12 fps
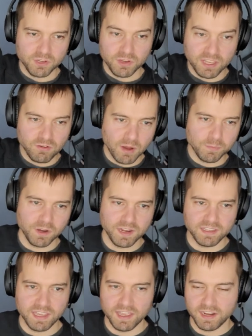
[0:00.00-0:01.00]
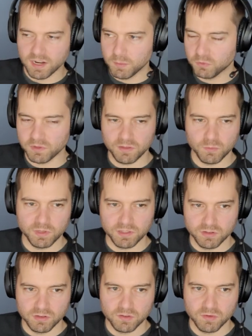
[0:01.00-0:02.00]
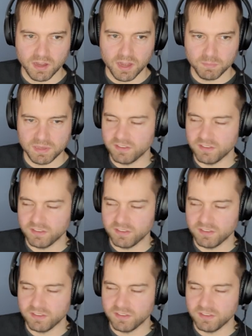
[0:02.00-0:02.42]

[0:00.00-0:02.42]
You get your upgrade kit. It comes with with the new uh, P